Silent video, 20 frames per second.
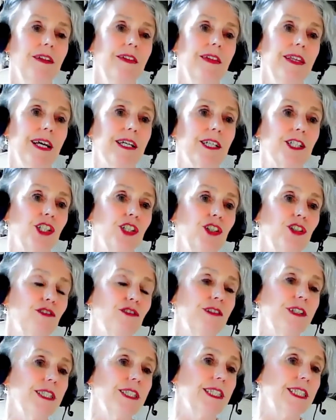the action
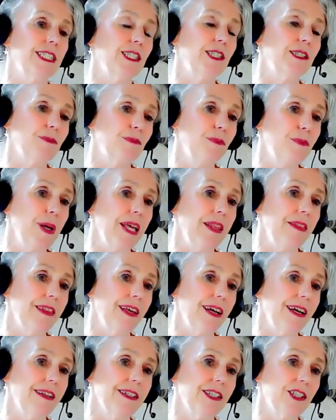oriented bit
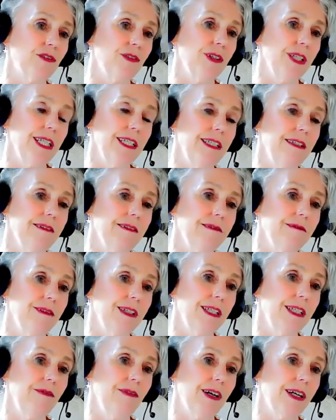there that's really
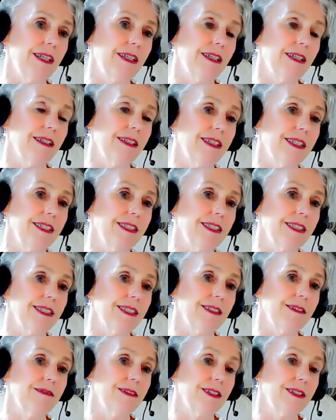really vital i think so,